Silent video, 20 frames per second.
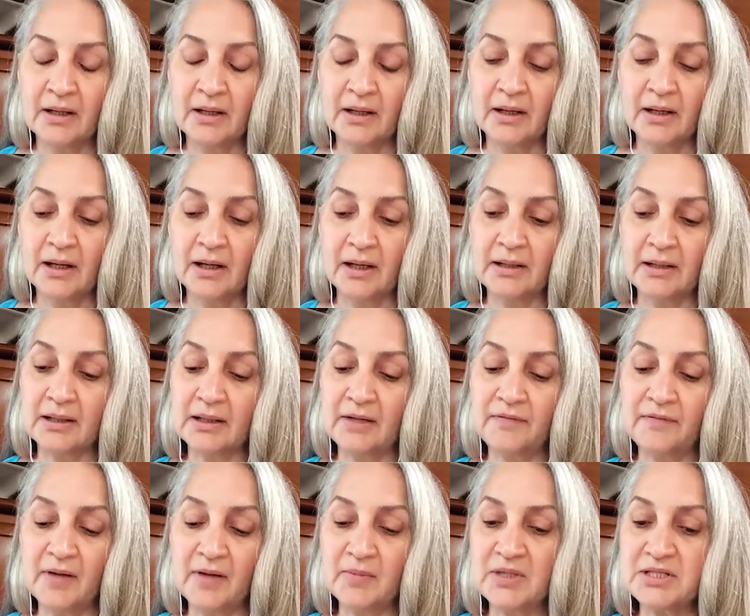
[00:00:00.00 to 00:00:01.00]
And then I
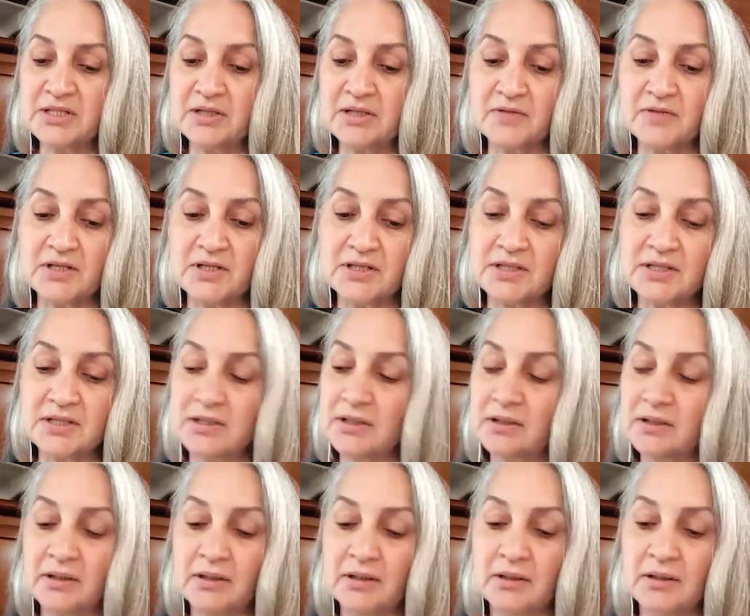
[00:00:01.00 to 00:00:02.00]
found myself just
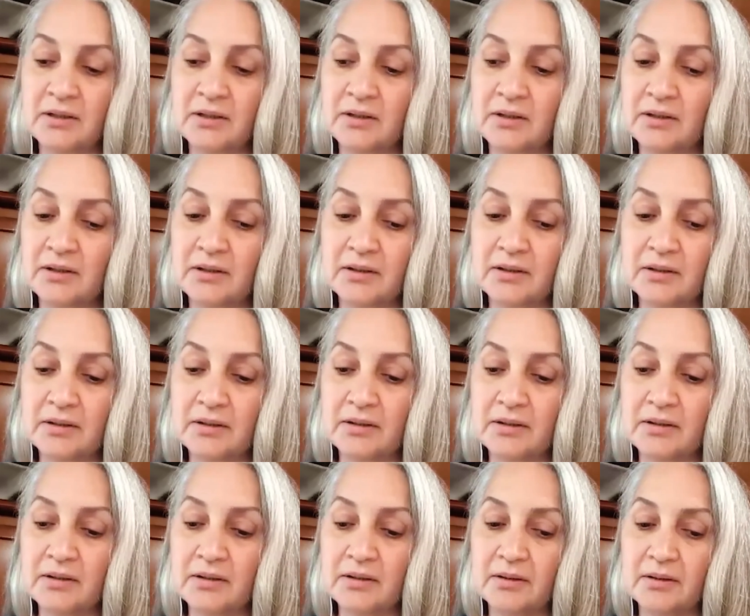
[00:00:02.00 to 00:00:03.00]

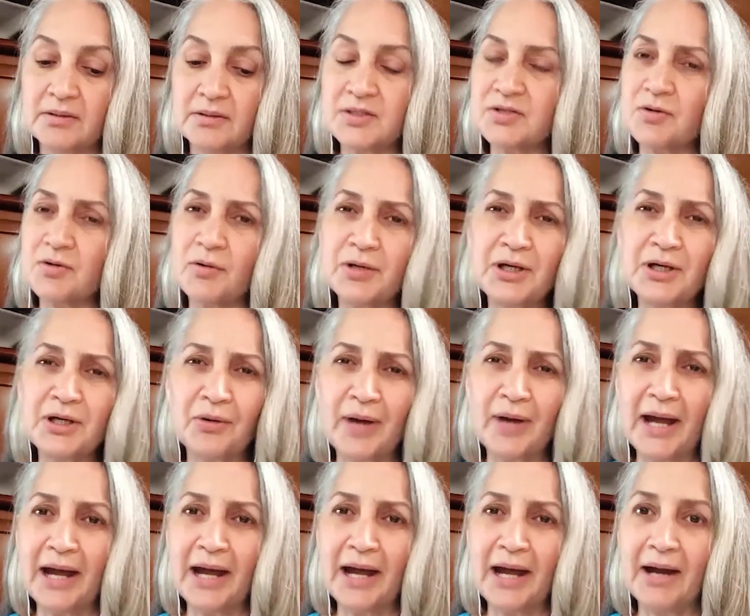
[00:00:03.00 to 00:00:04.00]
stroking her
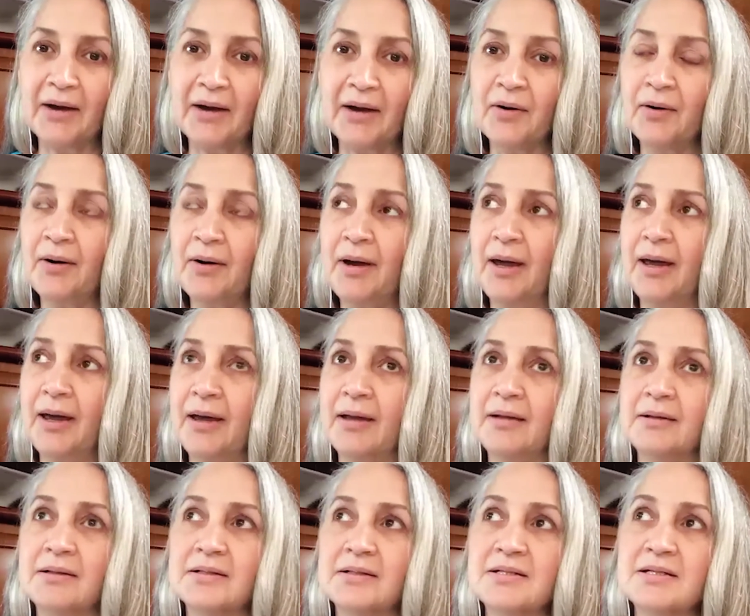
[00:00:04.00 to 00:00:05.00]
hair
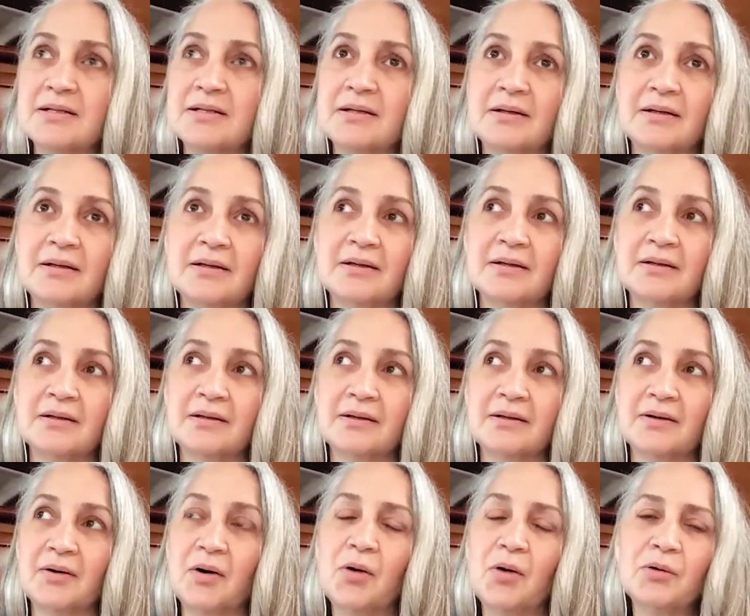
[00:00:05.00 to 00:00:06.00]
and
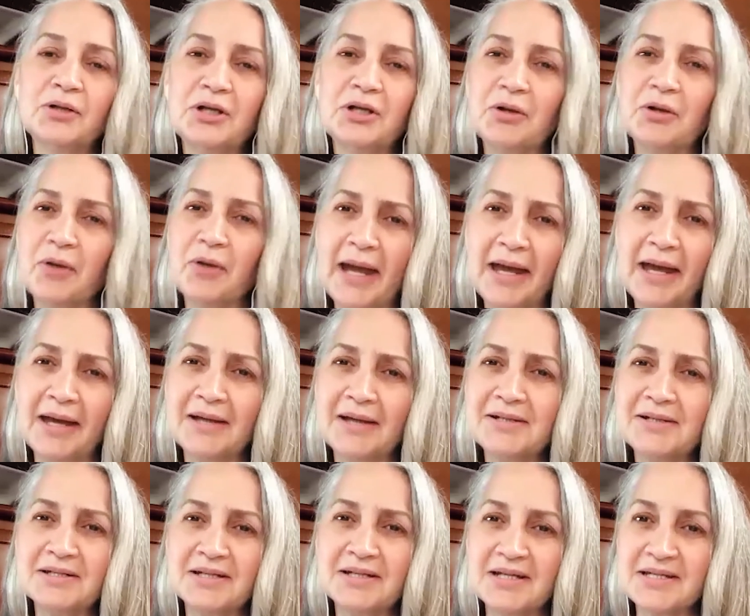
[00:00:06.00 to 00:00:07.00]
holding her hand
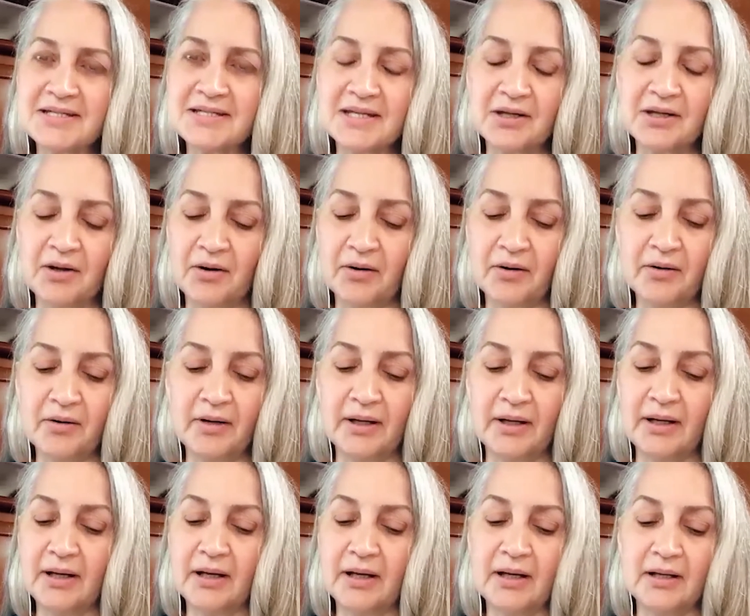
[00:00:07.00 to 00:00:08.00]
and kissing her.
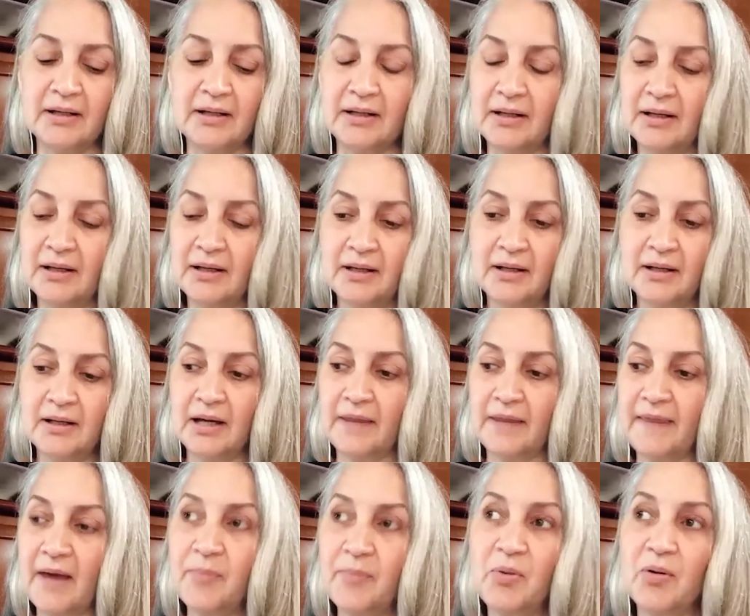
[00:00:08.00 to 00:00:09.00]
And at
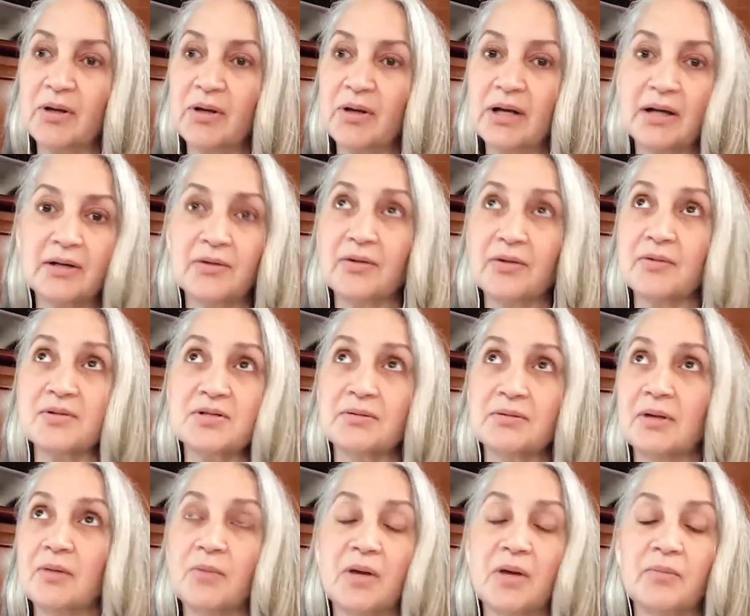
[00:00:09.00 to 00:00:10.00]
that point, I knew there was
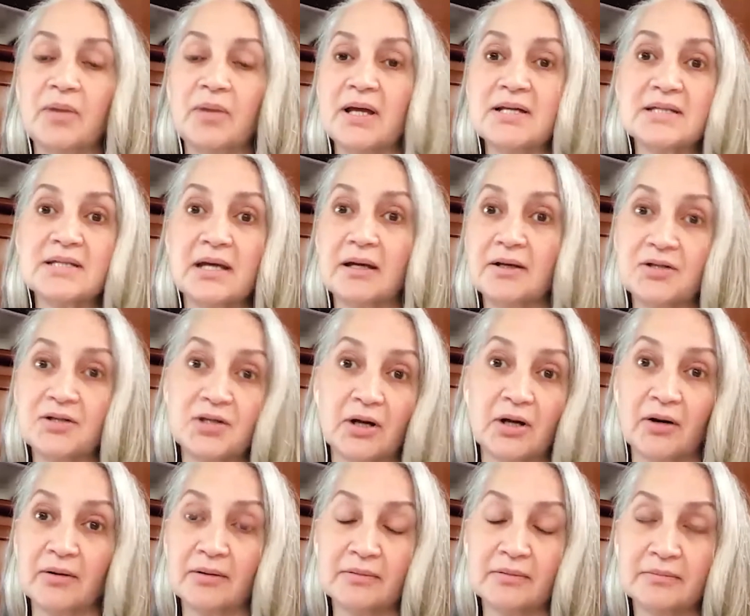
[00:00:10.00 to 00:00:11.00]
only one place I could
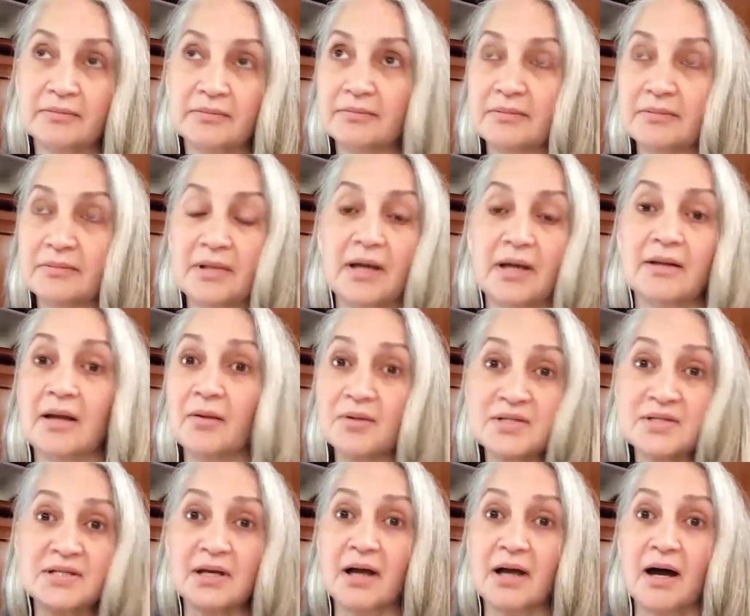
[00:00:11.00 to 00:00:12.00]
turn, and that
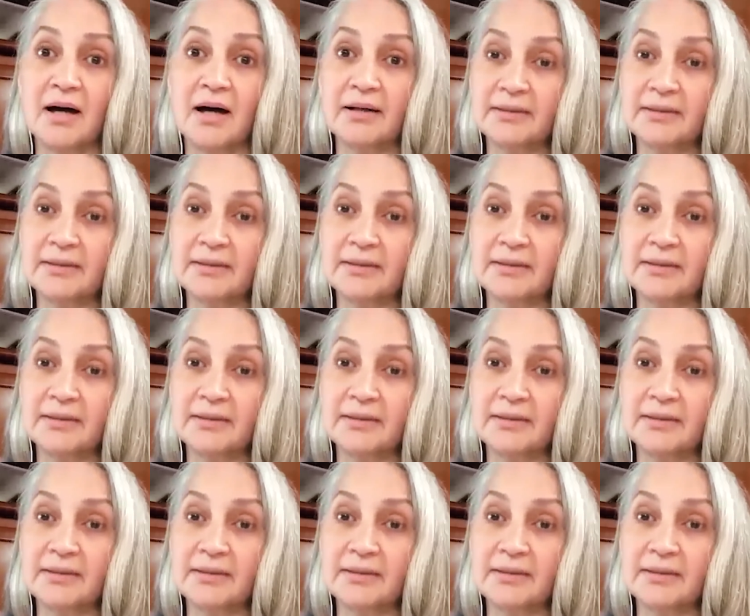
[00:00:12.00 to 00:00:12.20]
was to God.